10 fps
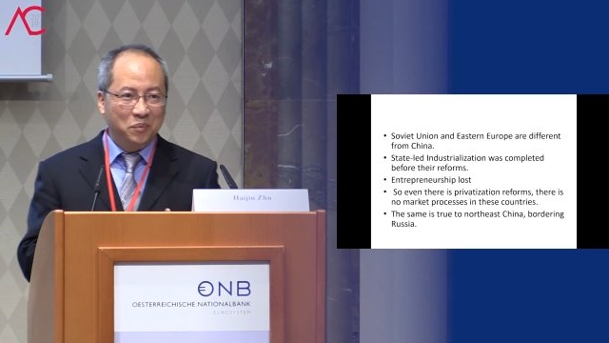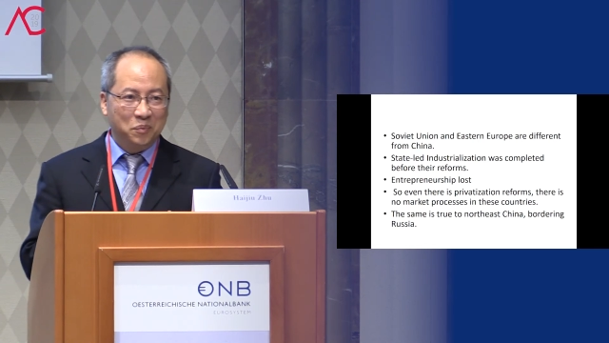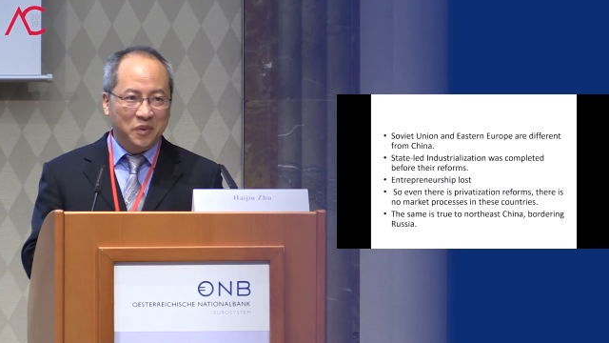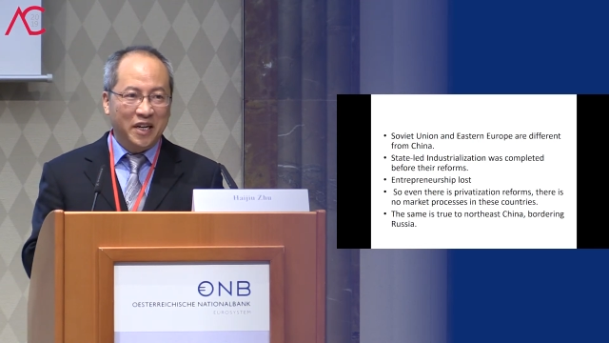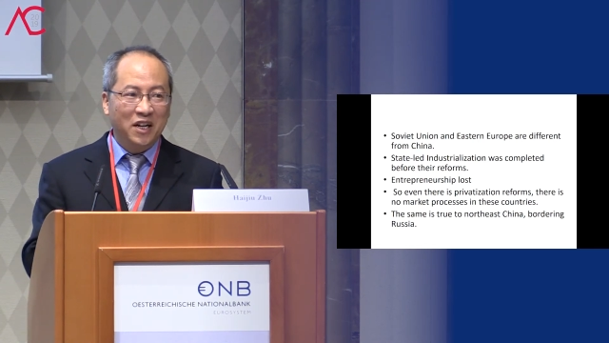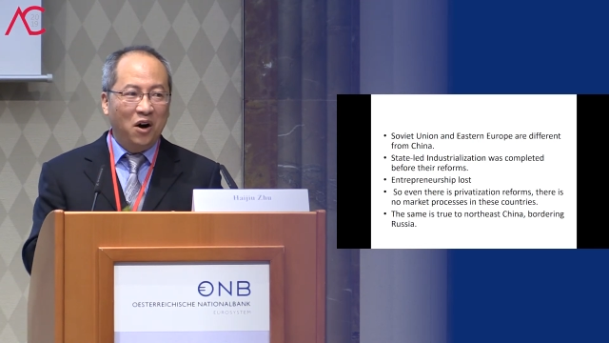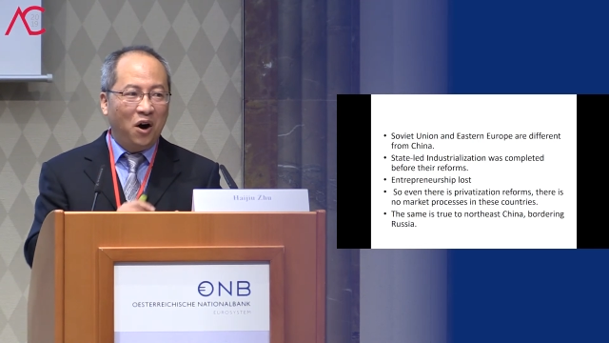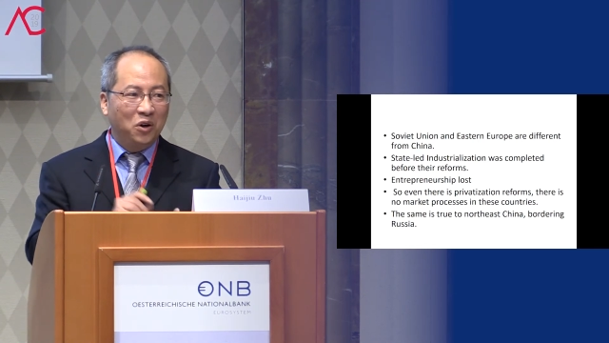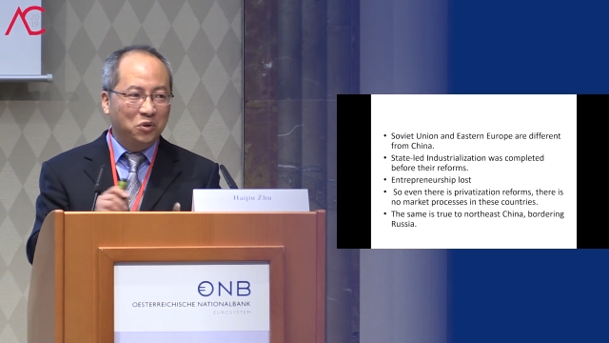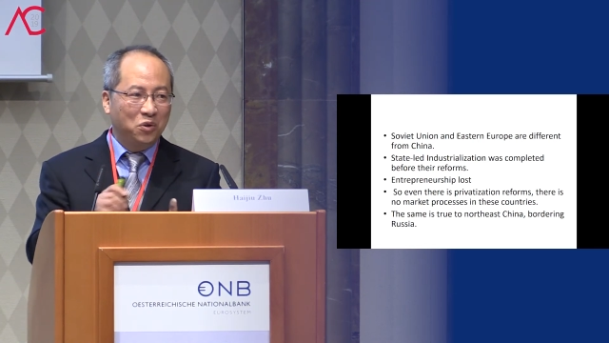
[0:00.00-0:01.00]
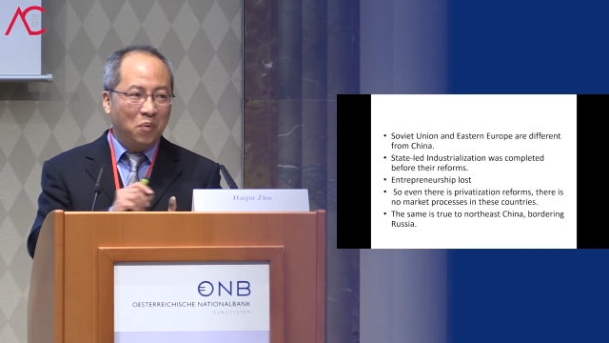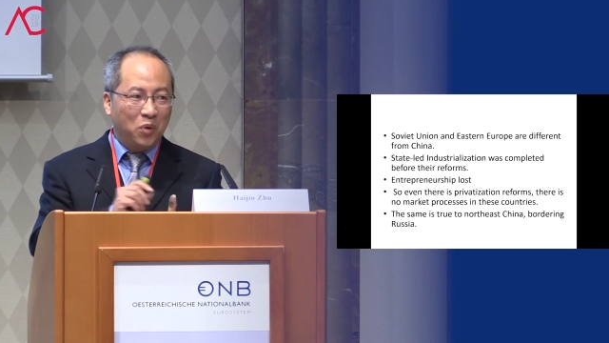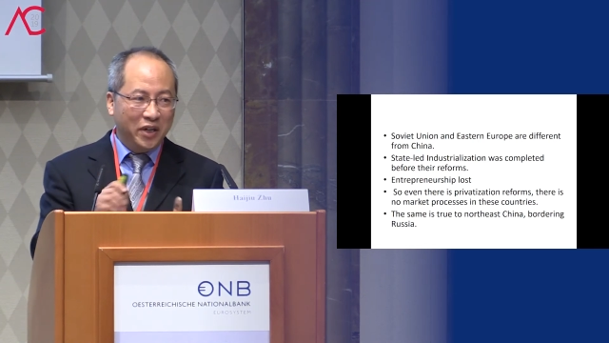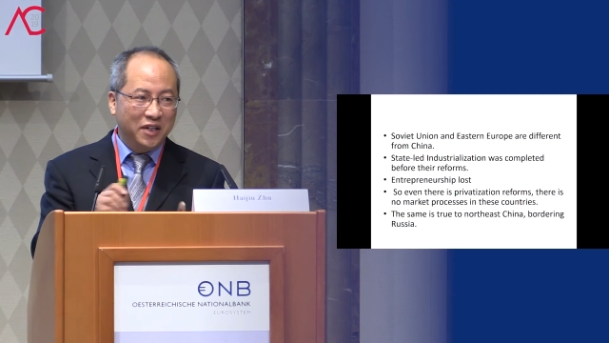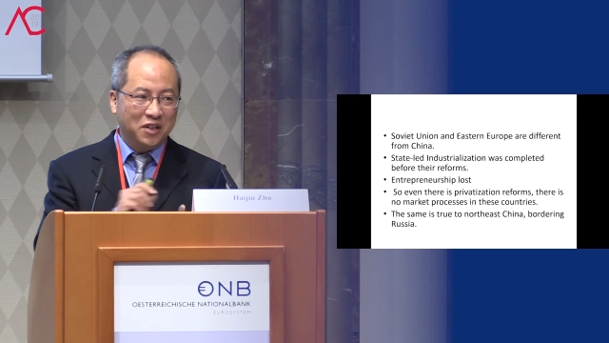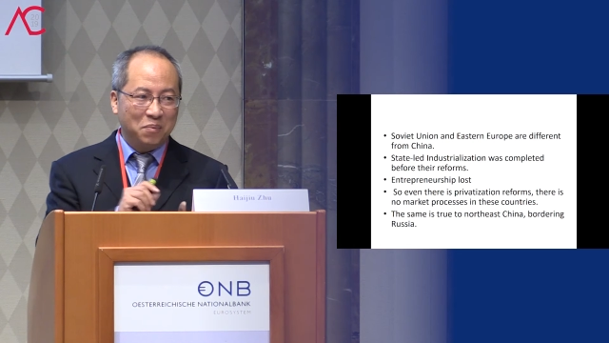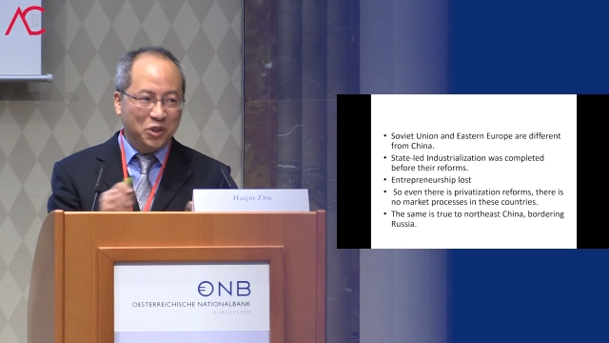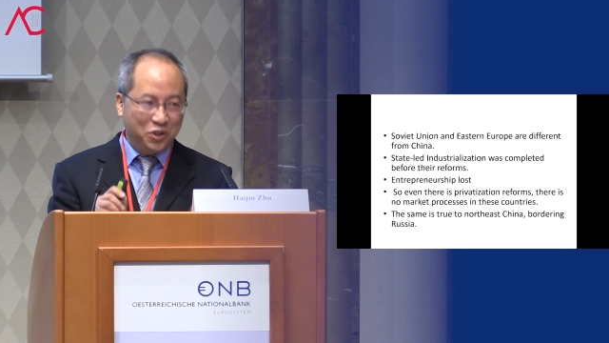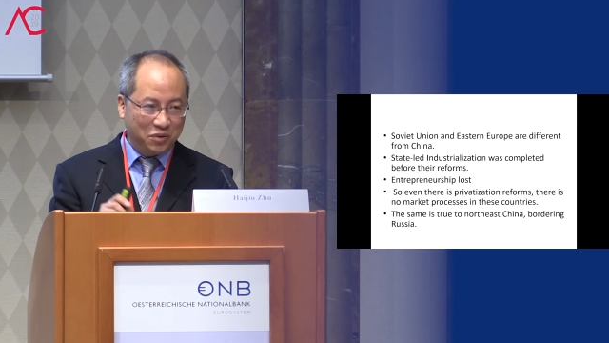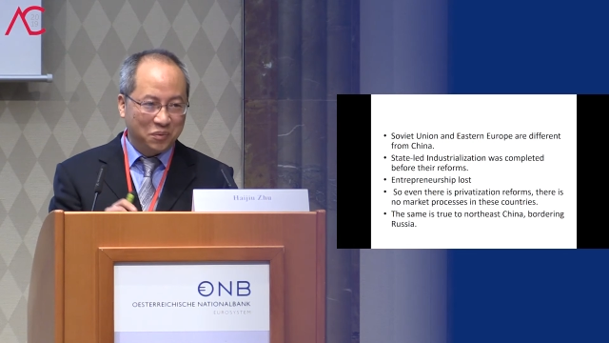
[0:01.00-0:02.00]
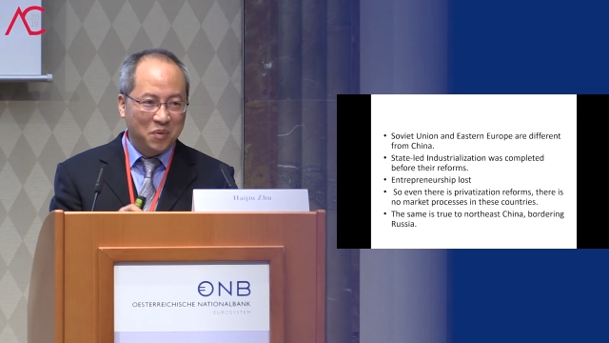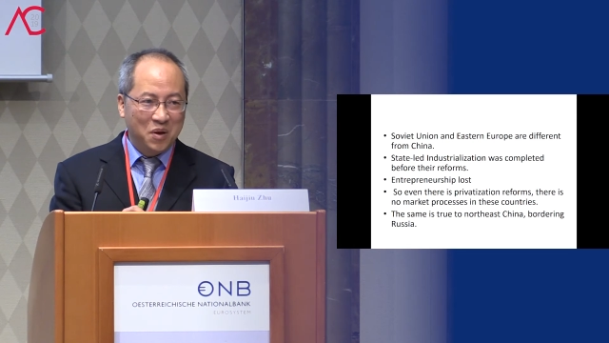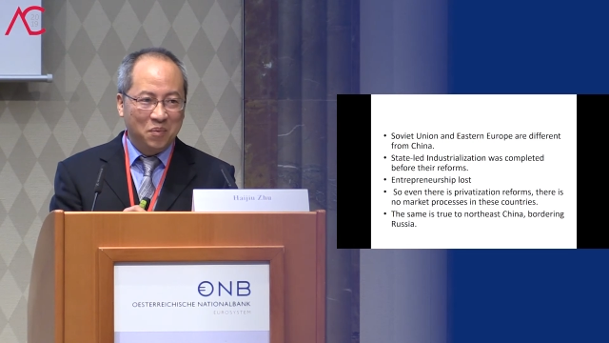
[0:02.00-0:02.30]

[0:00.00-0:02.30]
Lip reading: They know how to operate the machine,